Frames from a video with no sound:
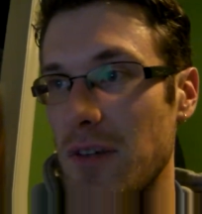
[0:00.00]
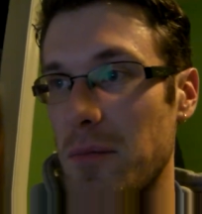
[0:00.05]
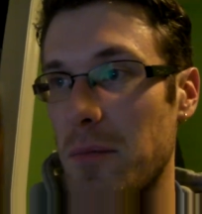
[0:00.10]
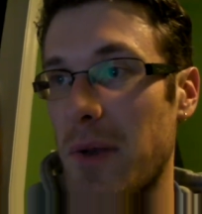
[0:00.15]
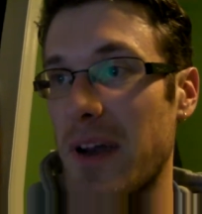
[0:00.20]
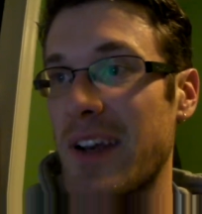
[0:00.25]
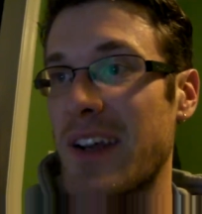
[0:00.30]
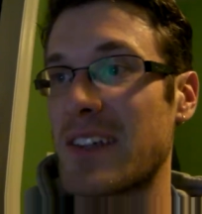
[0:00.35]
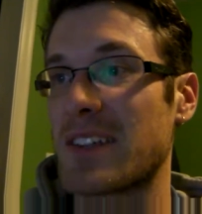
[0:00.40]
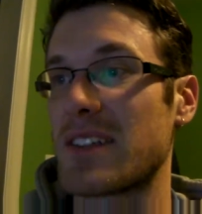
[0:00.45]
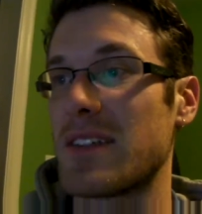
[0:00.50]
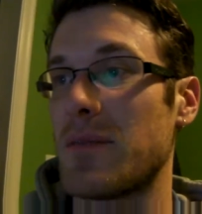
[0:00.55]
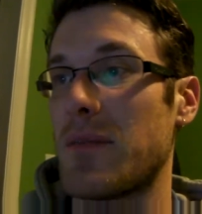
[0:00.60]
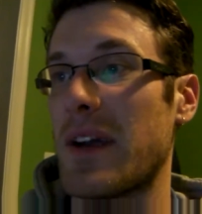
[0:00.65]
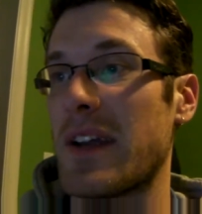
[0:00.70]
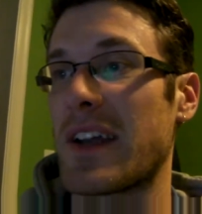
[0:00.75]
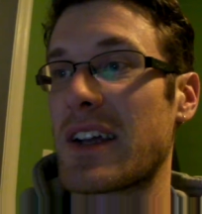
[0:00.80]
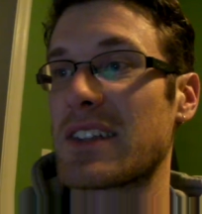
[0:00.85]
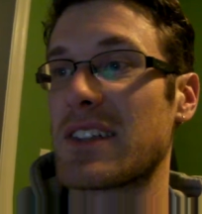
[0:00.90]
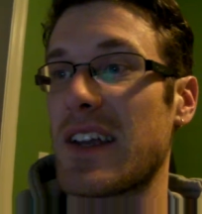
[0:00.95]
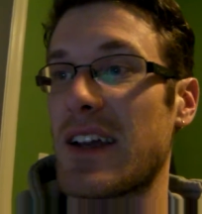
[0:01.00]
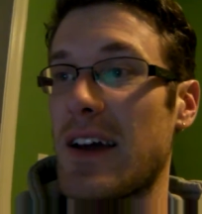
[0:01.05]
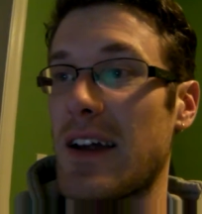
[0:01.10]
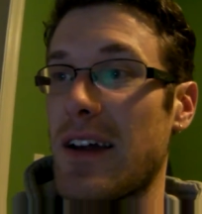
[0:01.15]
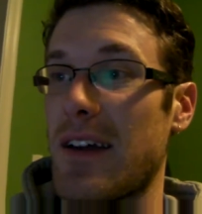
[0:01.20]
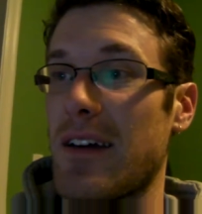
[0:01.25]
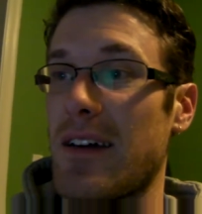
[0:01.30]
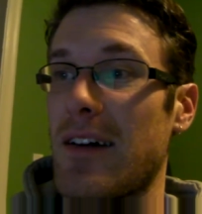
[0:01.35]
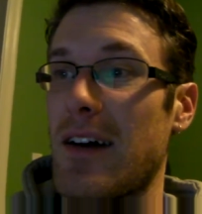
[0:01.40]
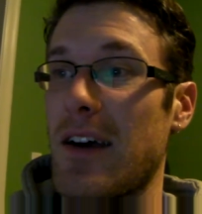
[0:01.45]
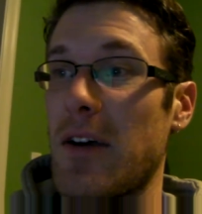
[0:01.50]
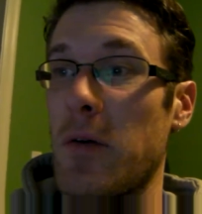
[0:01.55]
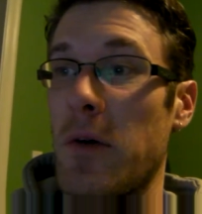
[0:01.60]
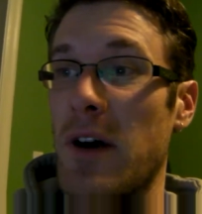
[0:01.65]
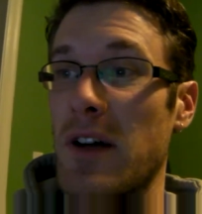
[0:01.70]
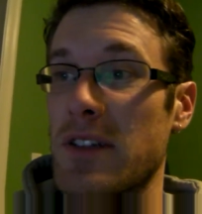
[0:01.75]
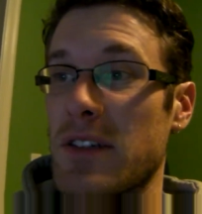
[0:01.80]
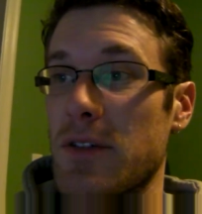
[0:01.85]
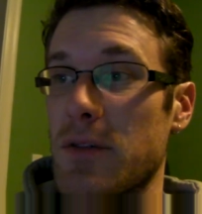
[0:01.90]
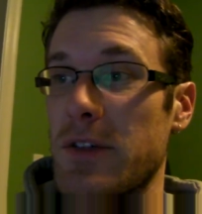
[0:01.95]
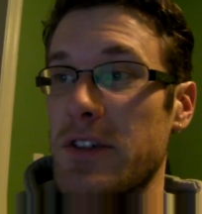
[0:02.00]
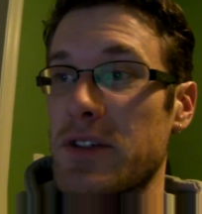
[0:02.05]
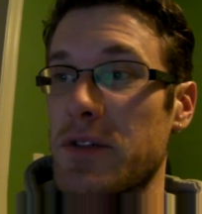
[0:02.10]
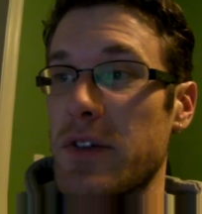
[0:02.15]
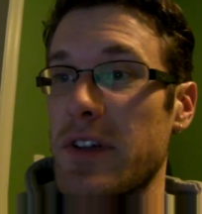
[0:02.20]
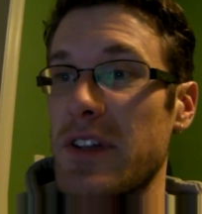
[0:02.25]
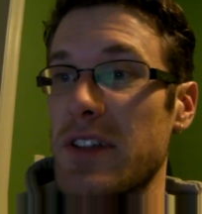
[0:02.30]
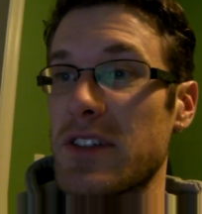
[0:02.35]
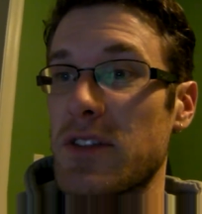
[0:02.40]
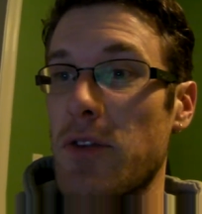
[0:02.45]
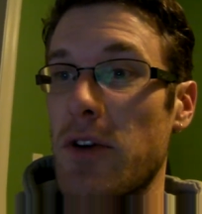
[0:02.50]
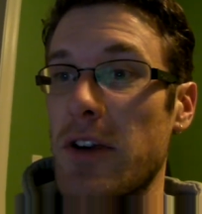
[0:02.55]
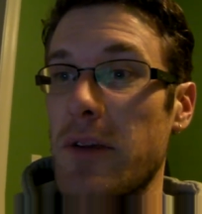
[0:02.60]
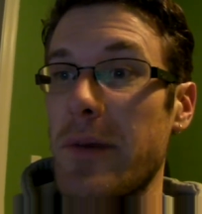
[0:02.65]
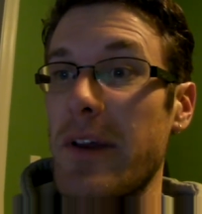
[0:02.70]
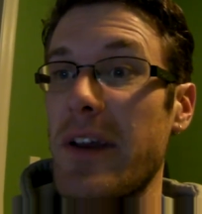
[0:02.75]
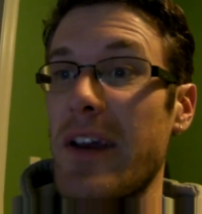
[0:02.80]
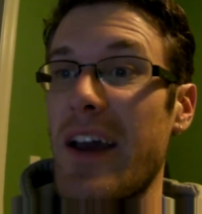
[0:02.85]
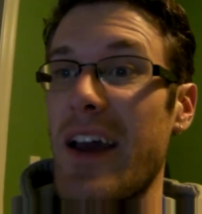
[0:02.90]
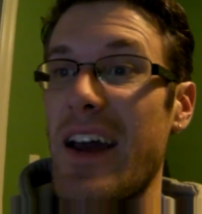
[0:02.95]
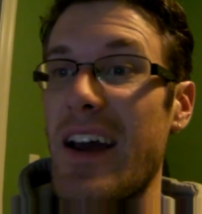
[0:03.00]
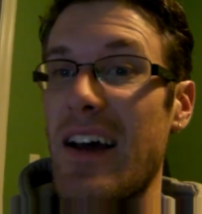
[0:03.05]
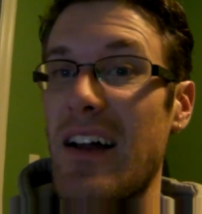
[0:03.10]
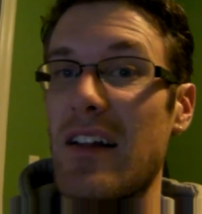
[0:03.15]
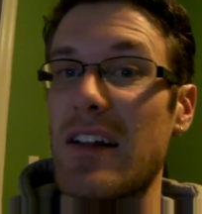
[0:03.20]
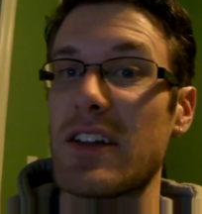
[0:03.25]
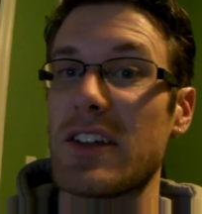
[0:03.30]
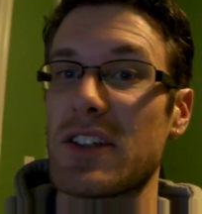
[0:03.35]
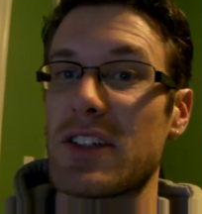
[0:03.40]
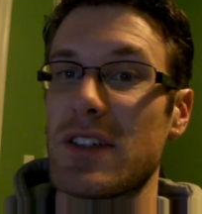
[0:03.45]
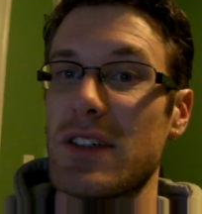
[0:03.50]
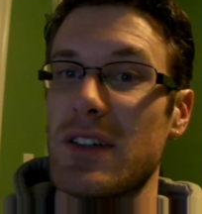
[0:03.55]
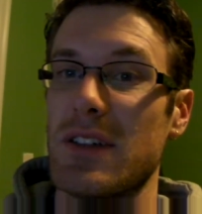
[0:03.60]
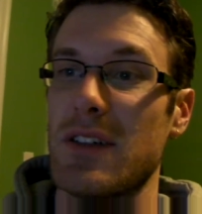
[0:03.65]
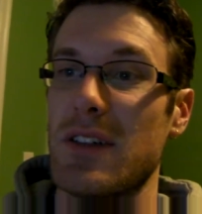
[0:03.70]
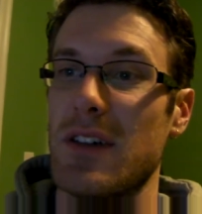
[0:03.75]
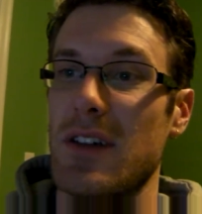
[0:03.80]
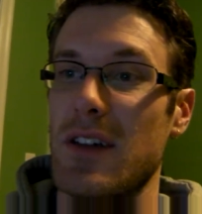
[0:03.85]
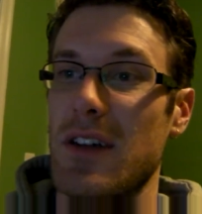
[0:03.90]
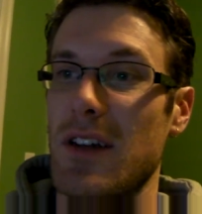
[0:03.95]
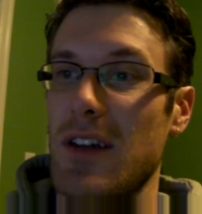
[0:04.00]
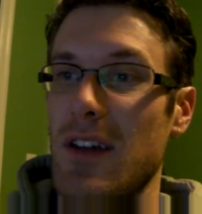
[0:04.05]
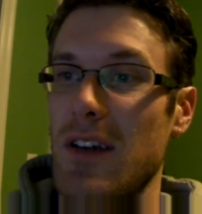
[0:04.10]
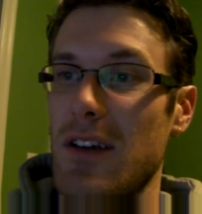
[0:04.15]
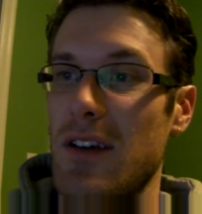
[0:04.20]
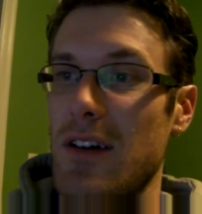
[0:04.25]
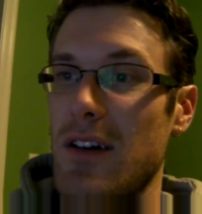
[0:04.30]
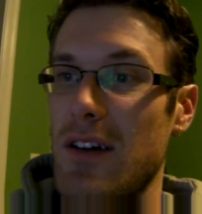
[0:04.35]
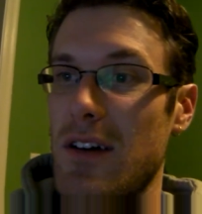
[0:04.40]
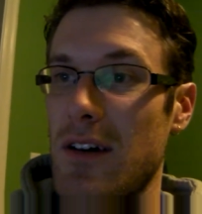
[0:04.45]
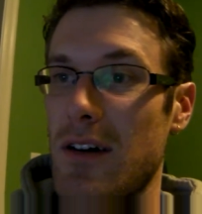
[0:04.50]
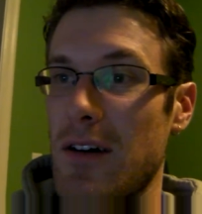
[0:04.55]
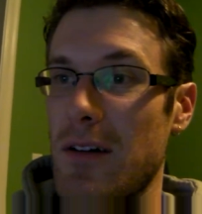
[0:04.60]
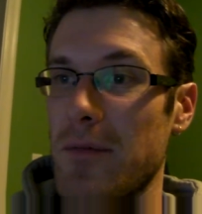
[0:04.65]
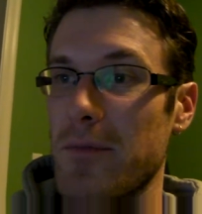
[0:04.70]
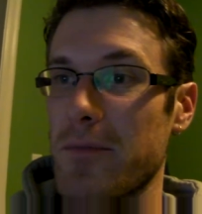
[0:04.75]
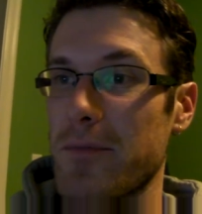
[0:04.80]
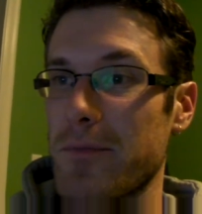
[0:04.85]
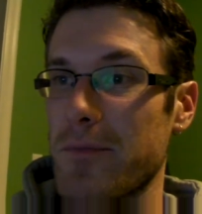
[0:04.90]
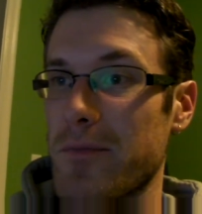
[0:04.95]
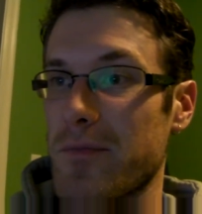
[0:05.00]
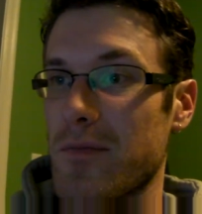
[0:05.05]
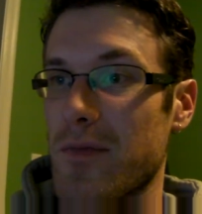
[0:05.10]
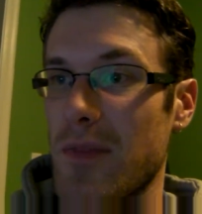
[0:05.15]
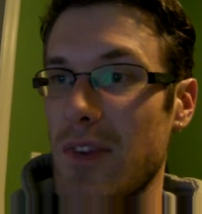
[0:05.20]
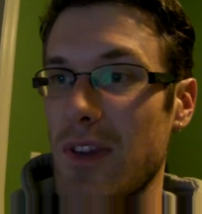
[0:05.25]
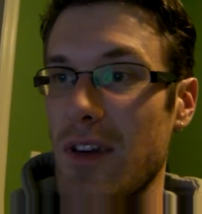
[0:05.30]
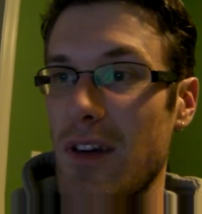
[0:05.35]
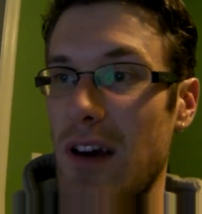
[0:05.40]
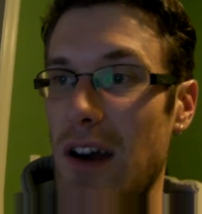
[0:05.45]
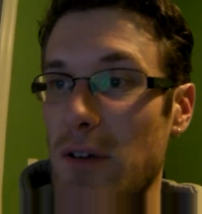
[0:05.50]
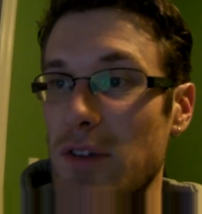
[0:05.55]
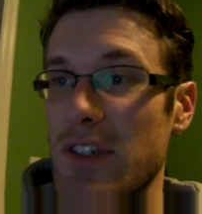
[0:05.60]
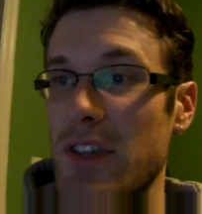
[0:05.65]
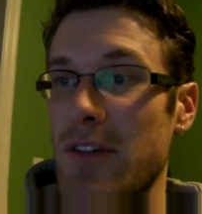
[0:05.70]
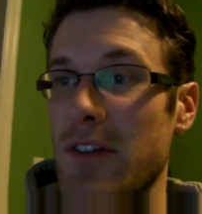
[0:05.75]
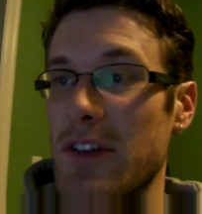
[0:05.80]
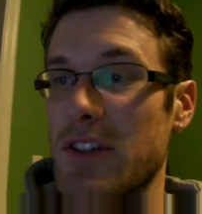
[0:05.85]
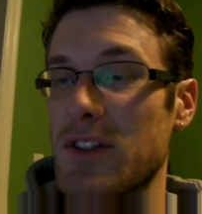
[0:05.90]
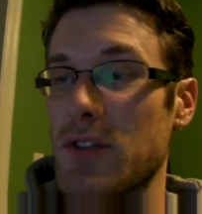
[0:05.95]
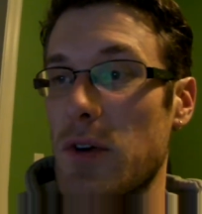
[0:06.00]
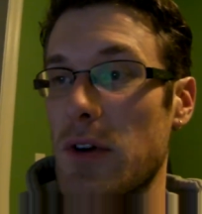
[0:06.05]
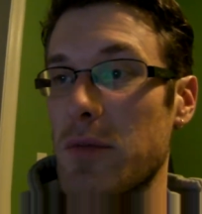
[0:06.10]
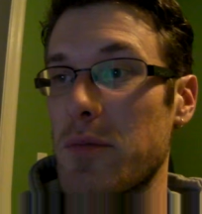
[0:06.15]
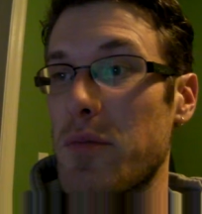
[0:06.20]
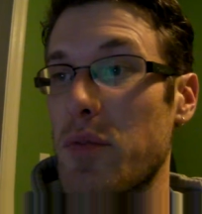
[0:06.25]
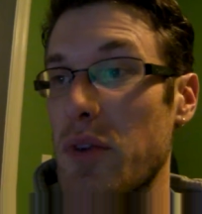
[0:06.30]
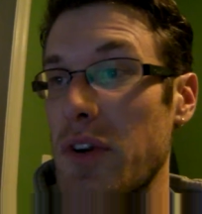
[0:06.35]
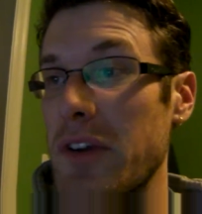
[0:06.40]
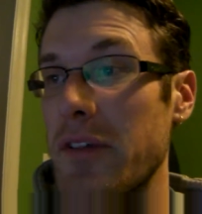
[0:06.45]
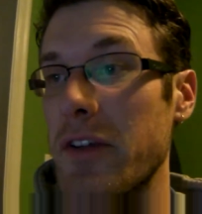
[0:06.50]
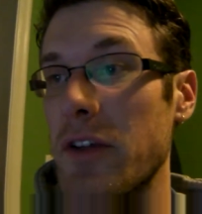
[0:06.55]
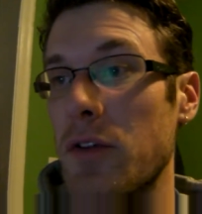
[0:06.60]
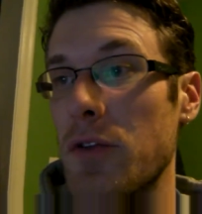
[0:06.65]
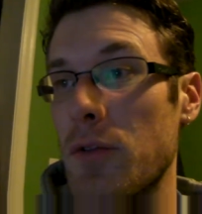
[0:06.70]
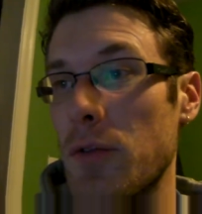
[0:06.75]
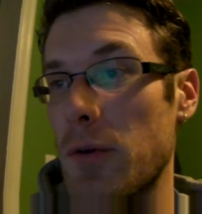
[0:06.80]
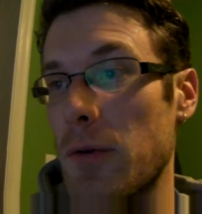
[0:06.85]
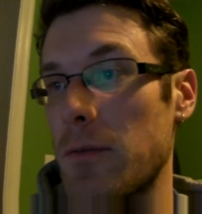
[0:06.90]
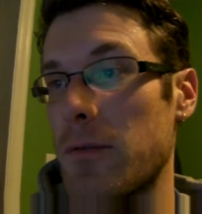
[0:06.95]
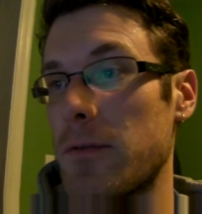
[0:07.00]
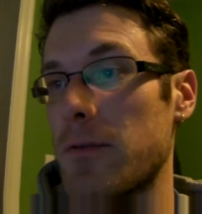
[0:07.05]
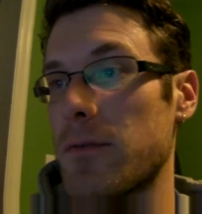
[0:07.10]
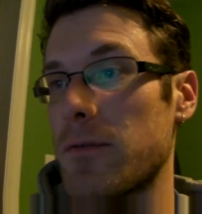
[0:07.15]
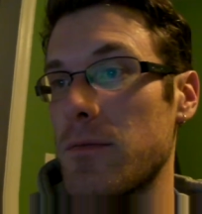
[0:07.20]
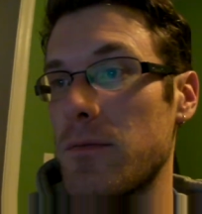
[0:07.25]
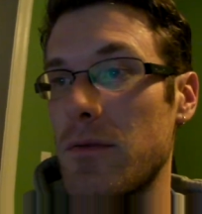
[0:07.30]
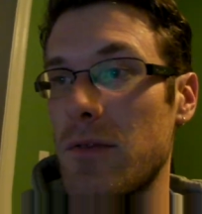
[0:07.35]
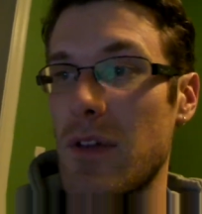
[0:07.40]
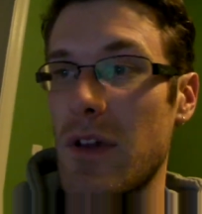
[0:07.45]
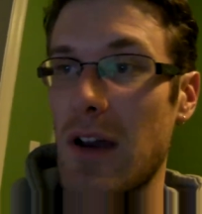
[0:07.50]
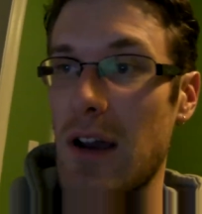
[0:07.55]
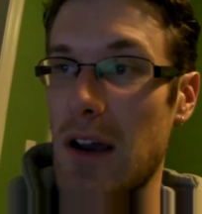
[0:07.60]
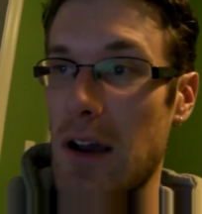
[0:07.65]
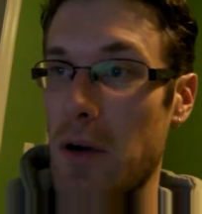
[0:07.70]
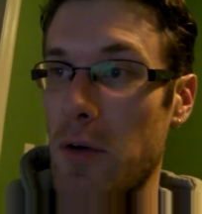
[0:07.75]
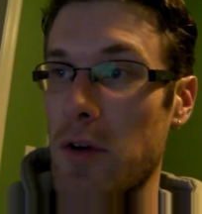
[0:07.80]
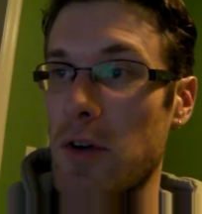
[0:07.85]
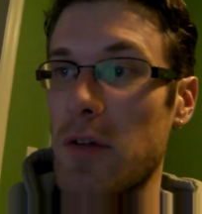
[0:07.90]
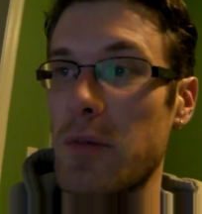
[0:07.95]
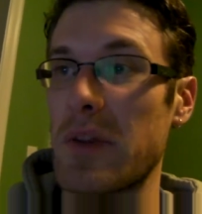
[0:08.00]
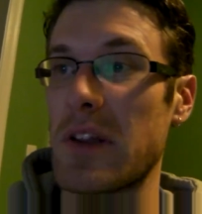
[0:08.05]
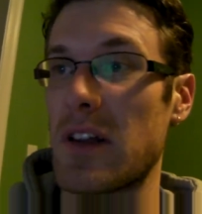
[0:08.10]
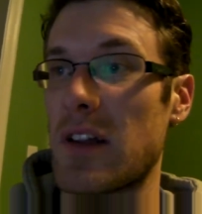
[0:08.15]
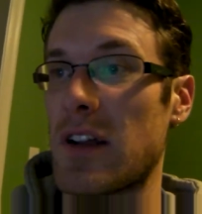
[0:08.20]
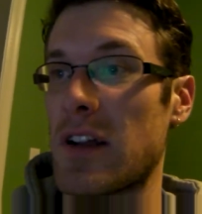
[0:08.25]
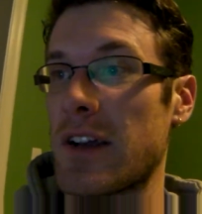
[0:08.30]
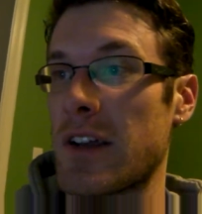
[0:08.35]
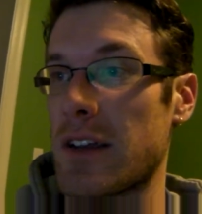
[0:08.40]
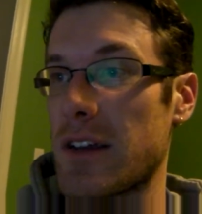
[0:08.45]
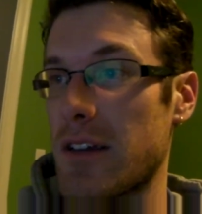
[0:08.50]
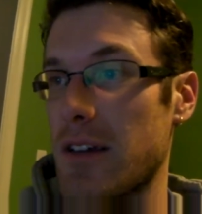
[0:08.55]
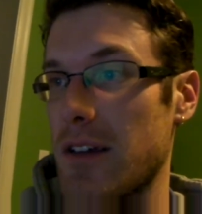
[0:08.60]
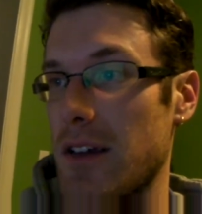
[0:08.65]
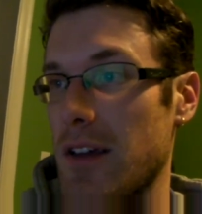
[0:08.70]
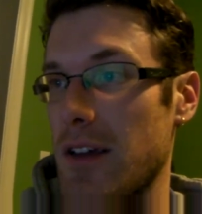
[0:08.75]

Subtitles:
My next ayahuasca retreat is going to be hellish. I was given a short preview of how it'll be like.